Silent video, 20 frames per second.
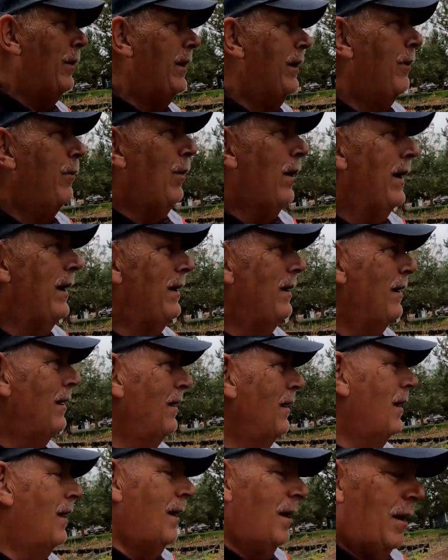away you went.
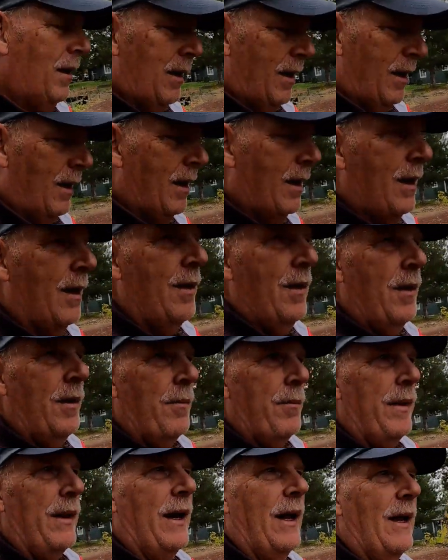
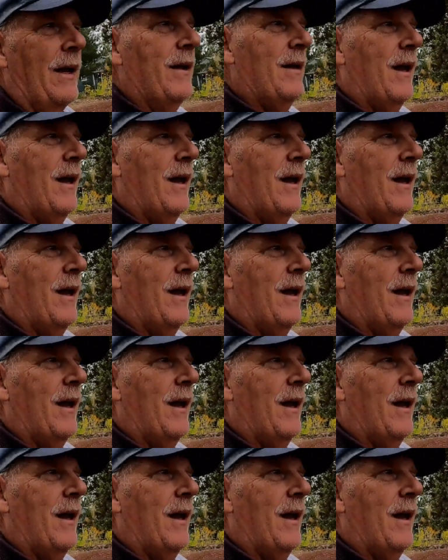But